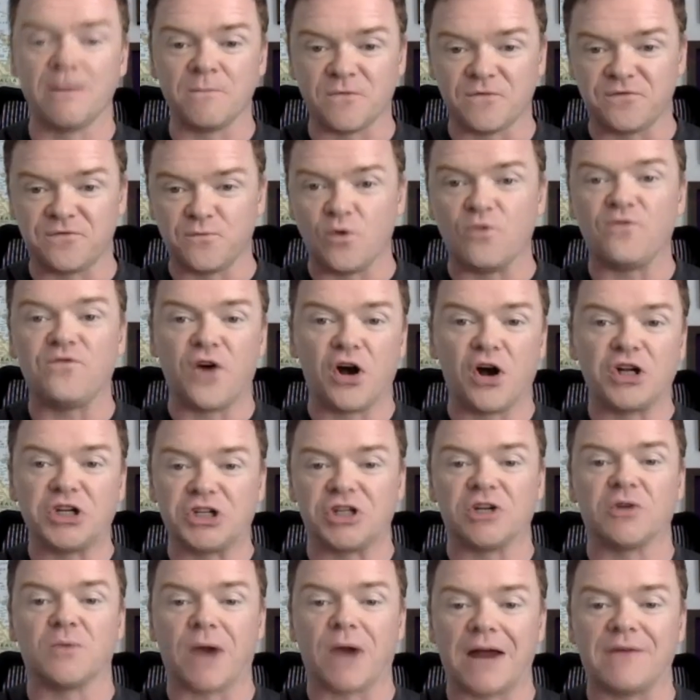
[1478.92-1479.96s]
will
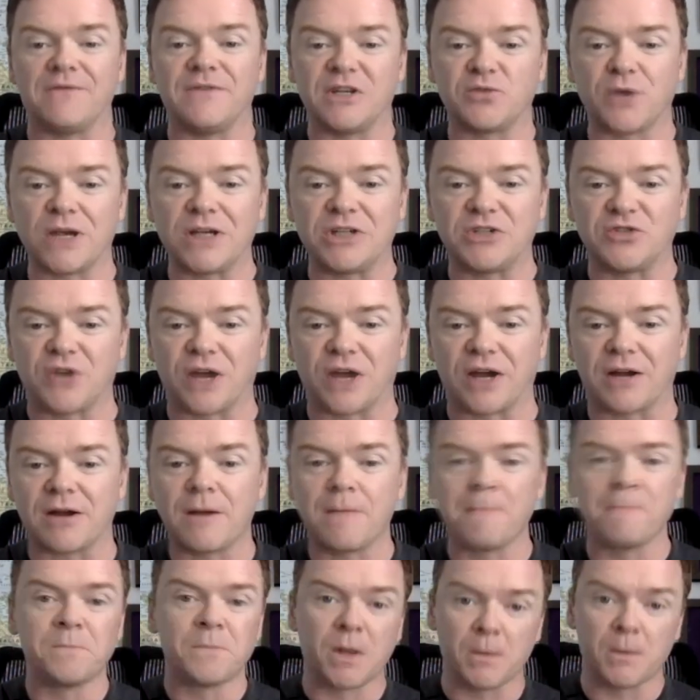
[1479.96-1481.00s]
function around this racetrack.
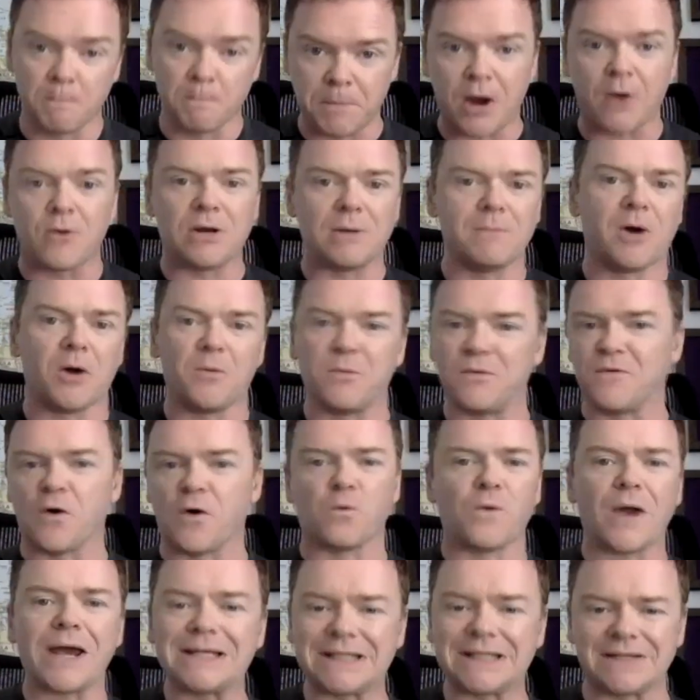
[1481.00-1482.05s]
Bearing in mind, we've not
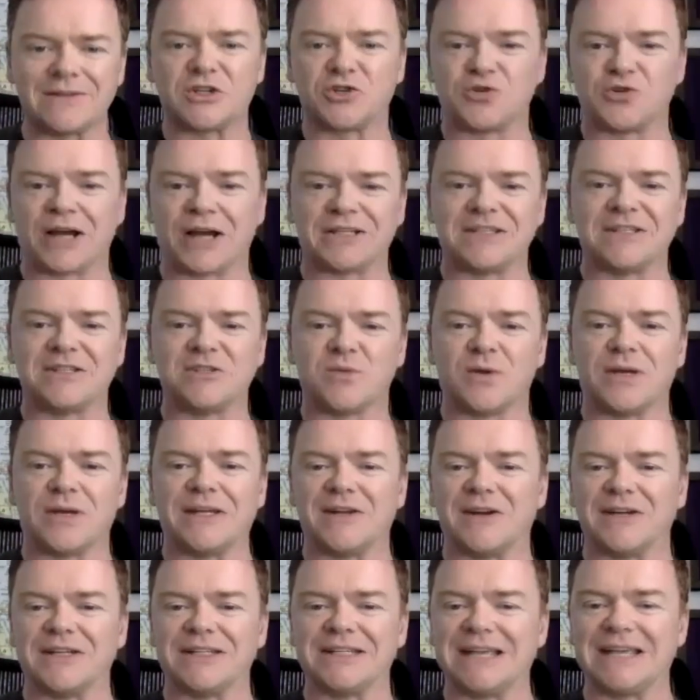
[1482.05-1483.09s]
raced at this track since
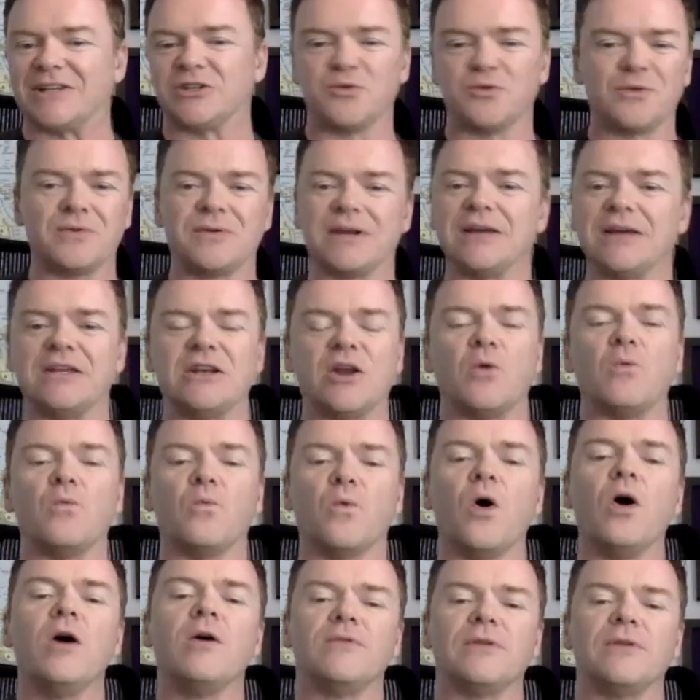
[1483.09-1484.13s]
2019. So, you know,
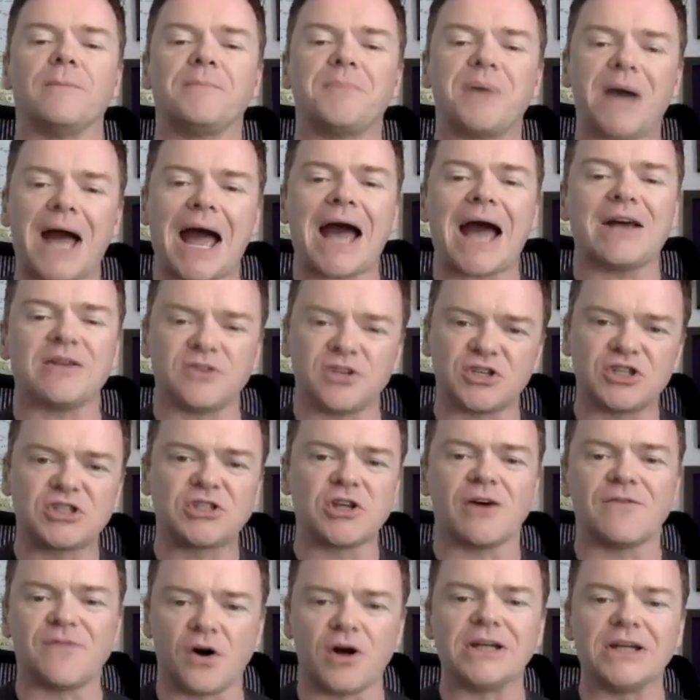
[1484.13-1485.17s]
the
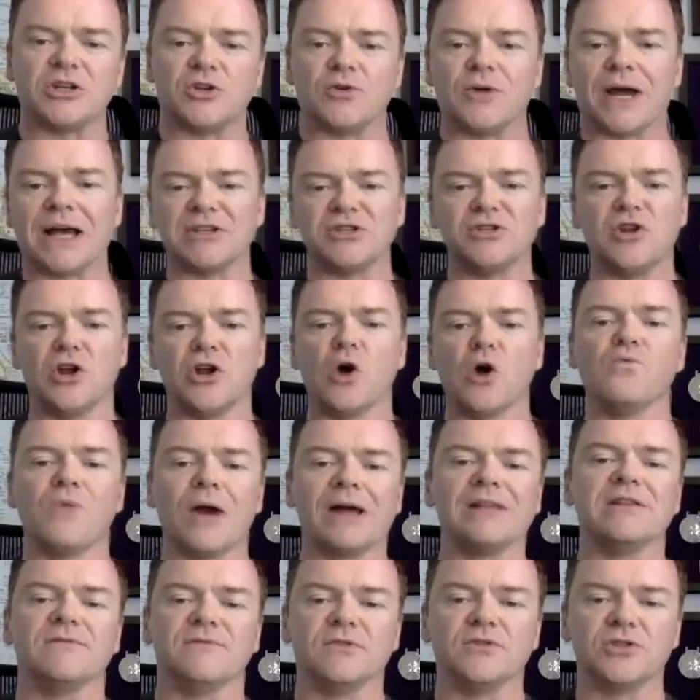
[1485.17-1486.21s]
stuff I do has no
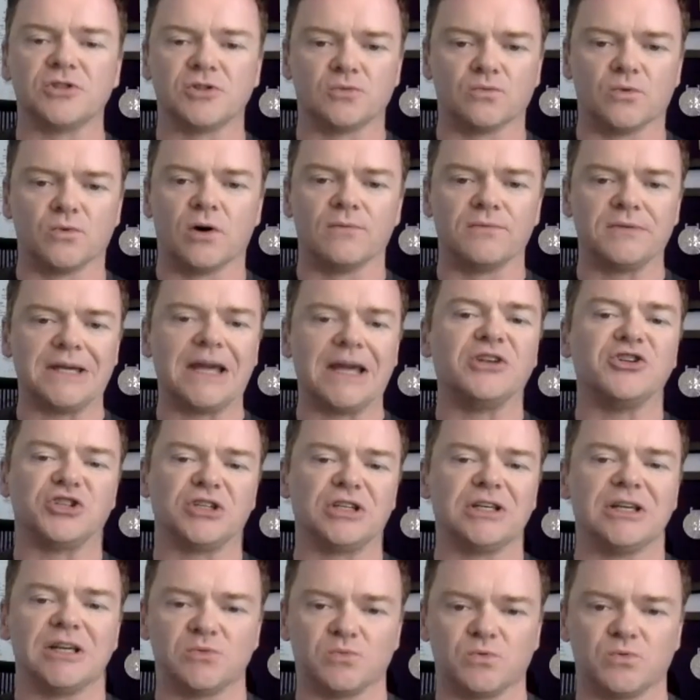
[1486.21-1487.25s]
relevance to what the
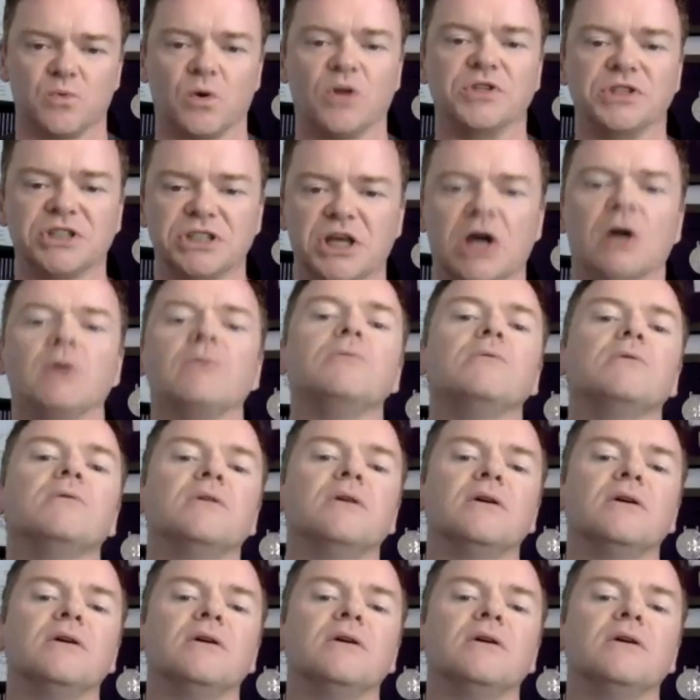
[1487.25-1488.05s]
engineers would want to know.